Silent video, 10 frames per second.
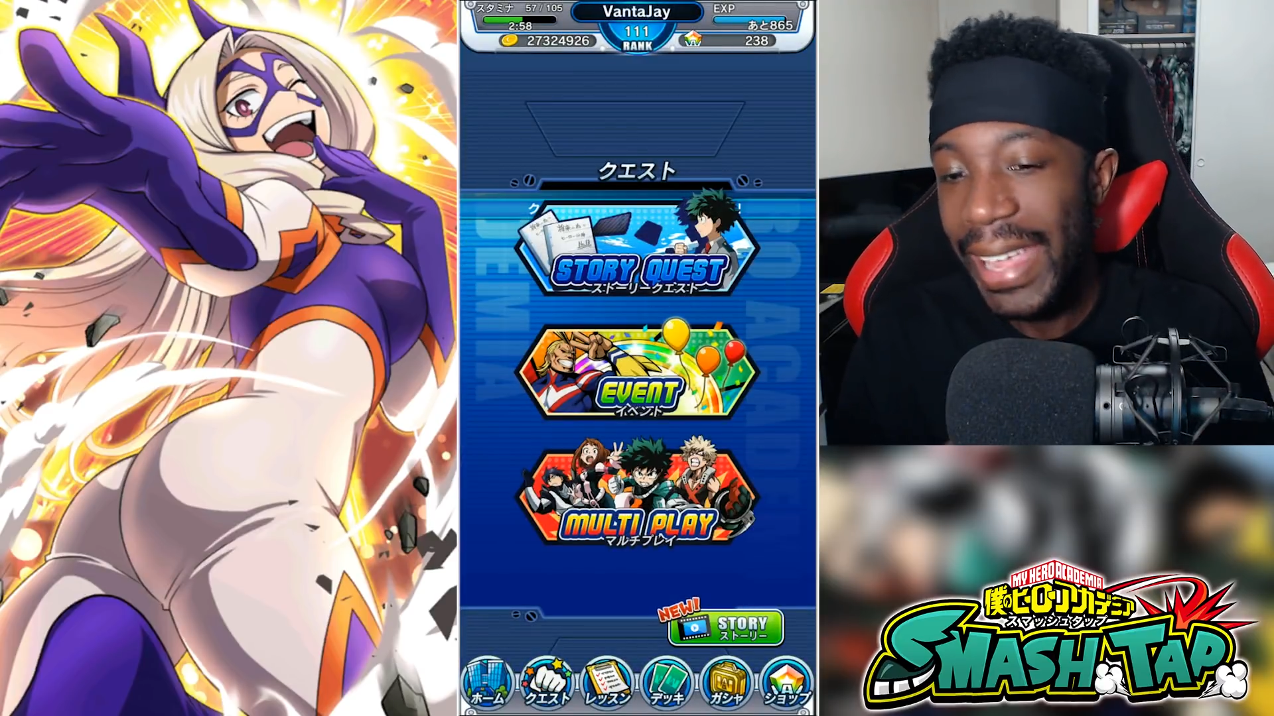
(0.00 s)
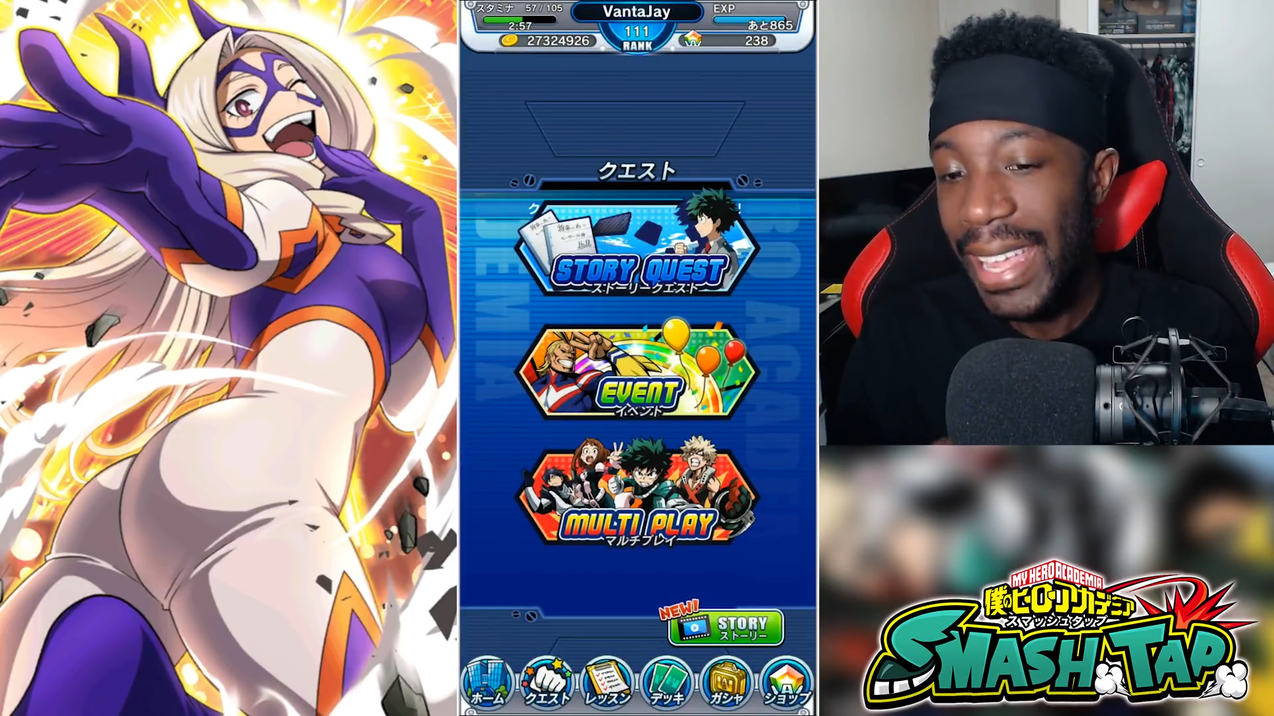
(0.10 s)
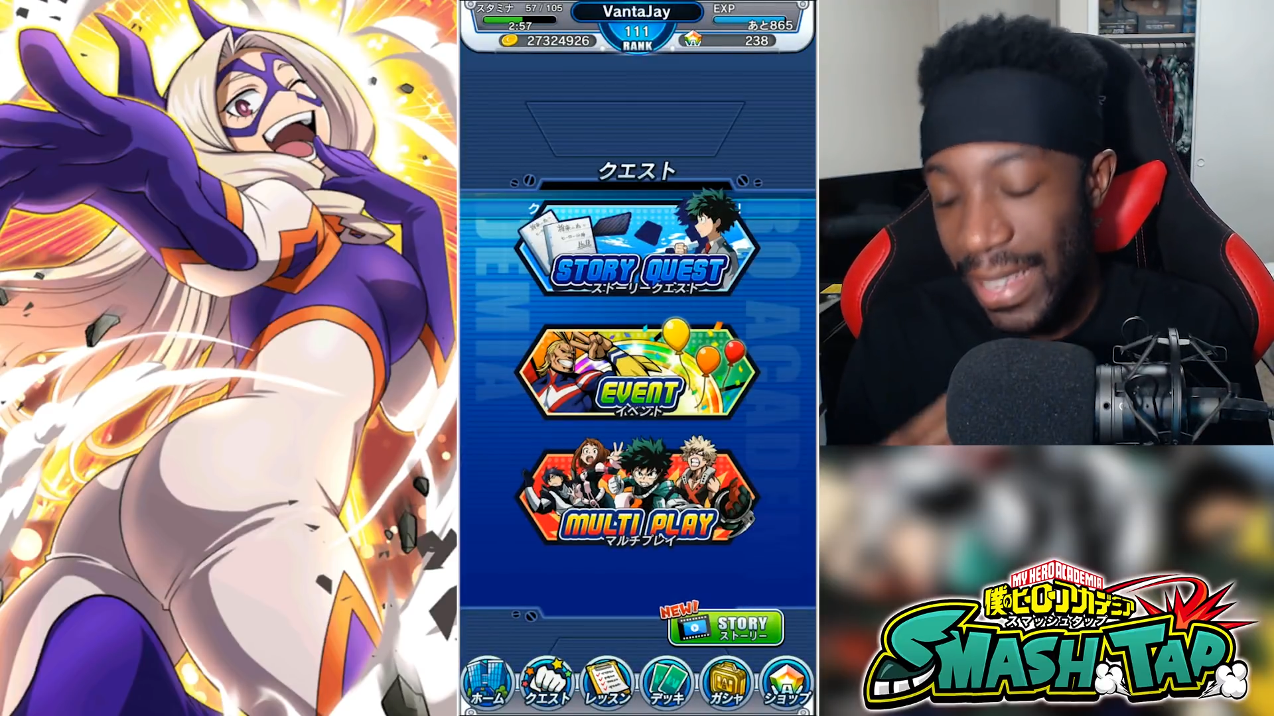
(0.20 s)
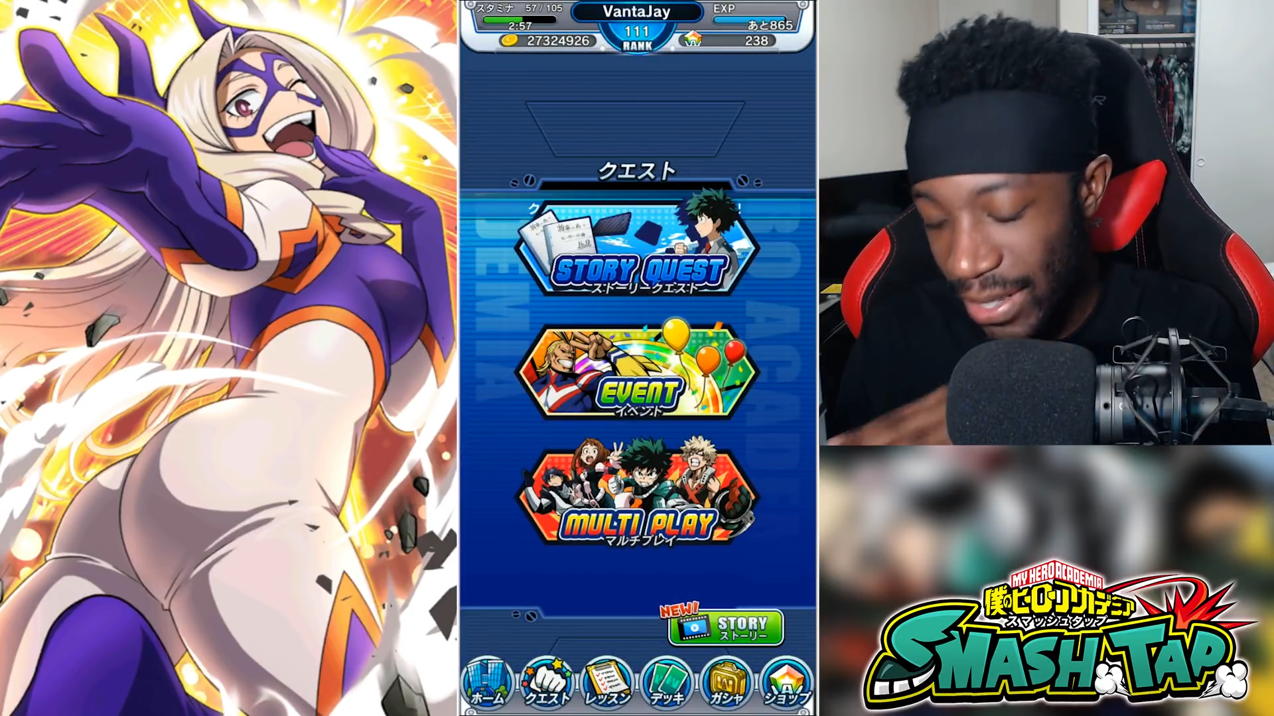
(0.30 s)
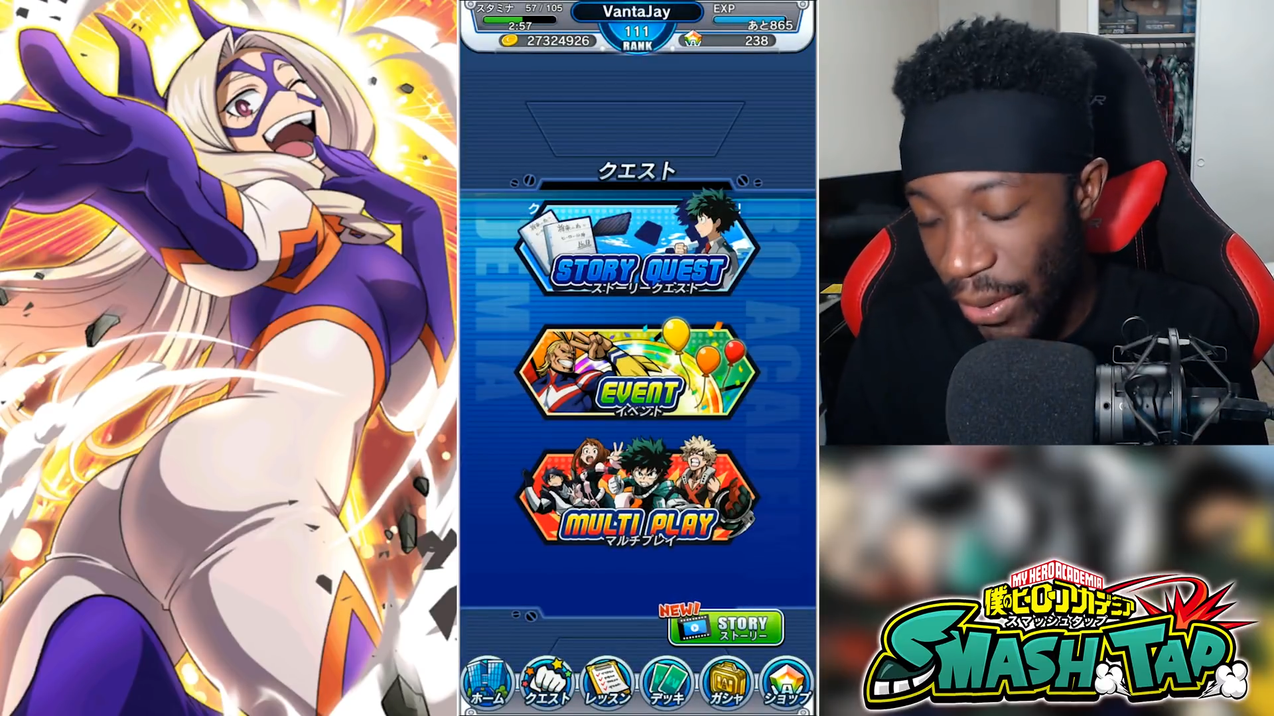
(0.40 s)

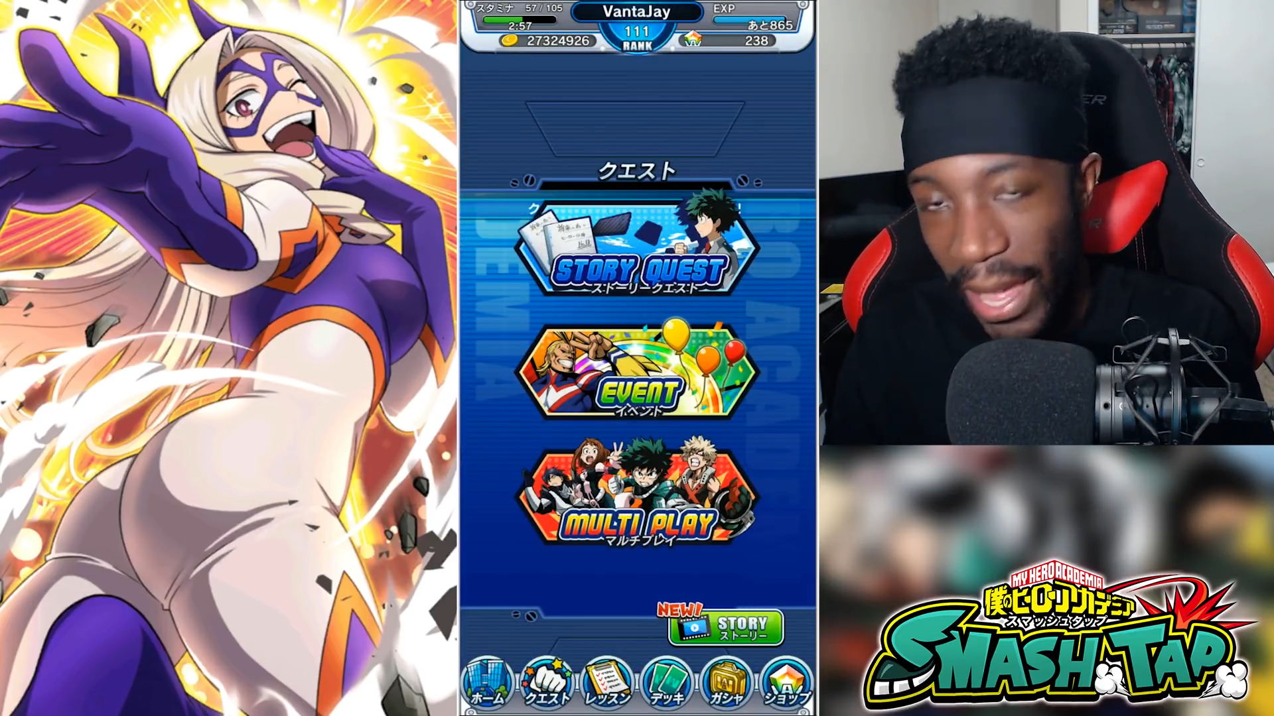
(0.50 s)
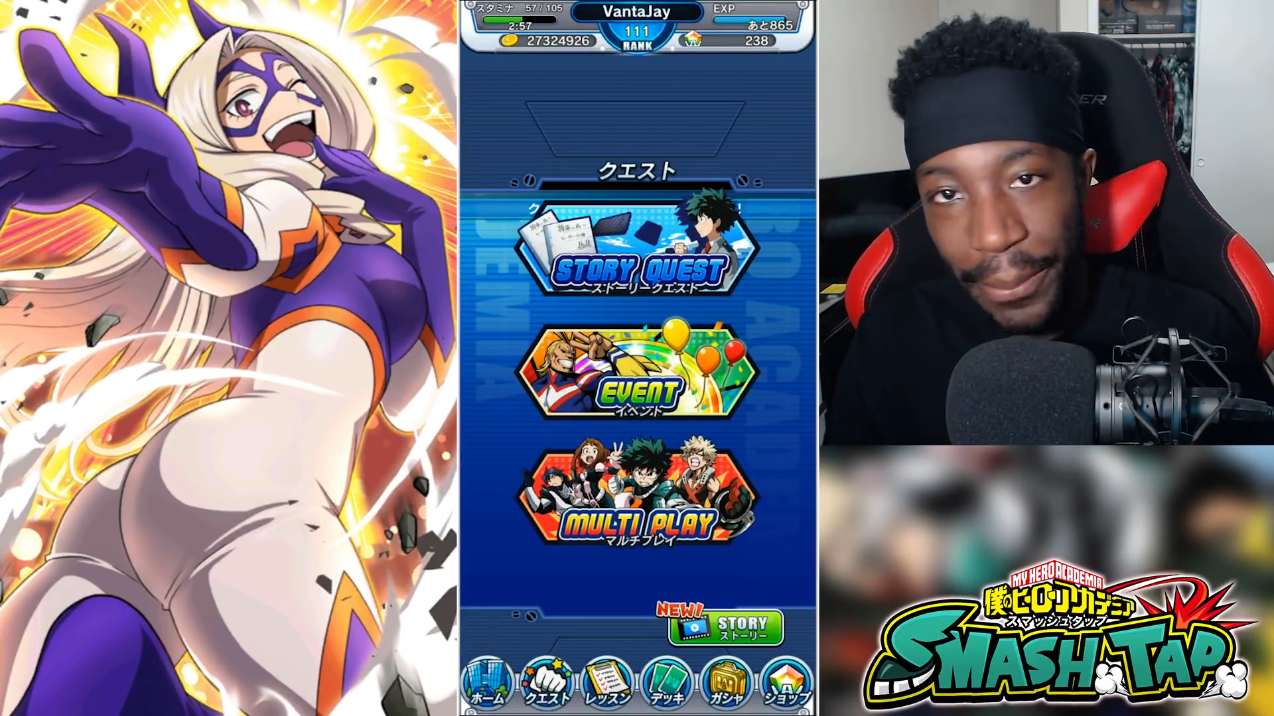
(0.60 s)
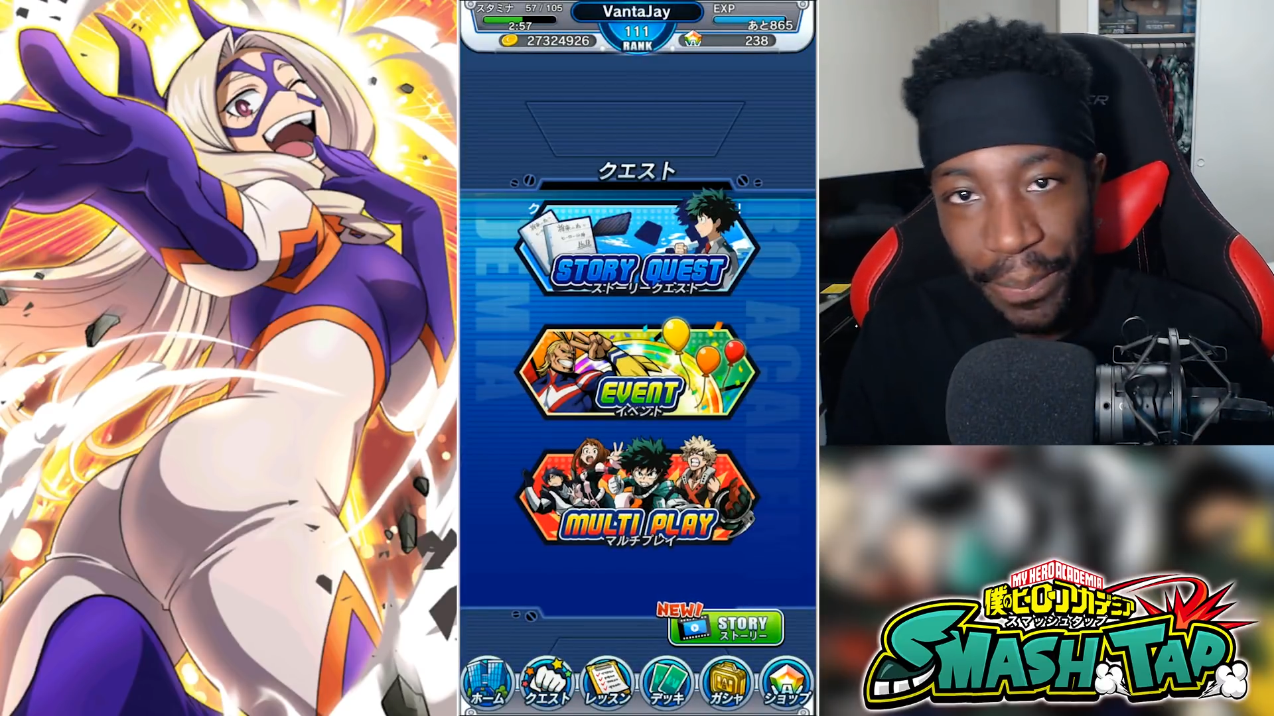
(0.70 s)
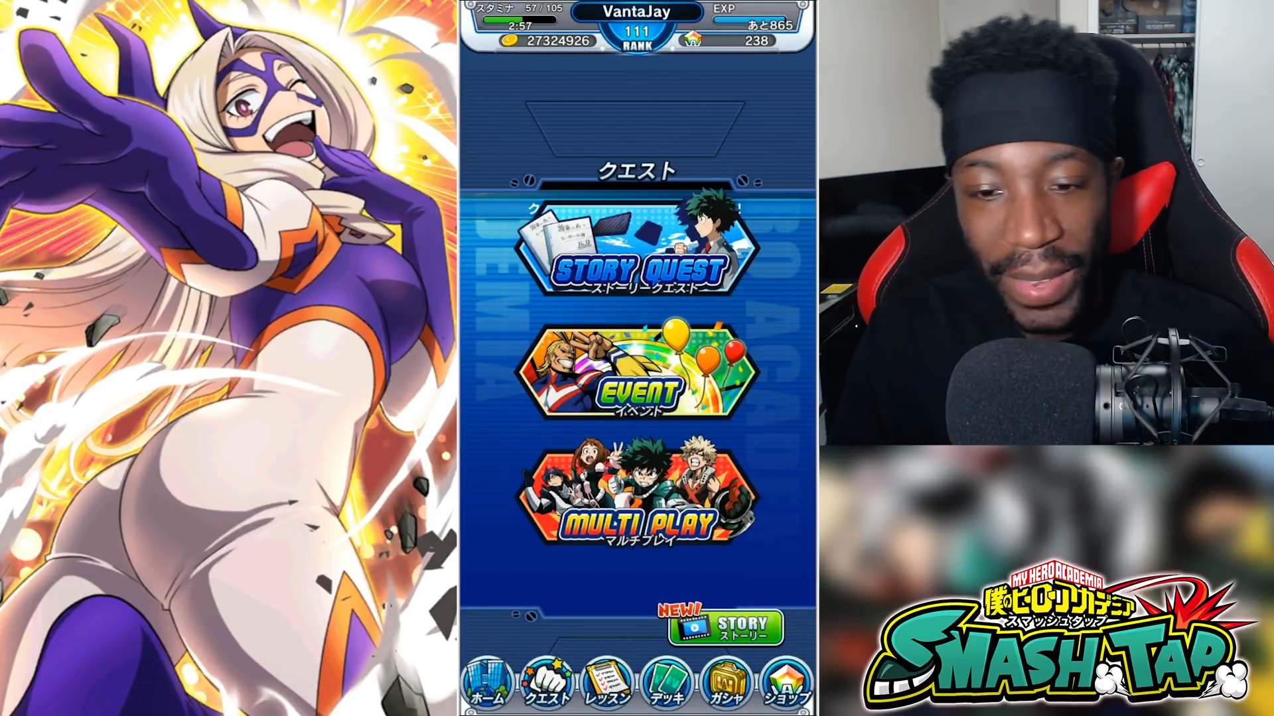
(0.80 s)
get okay.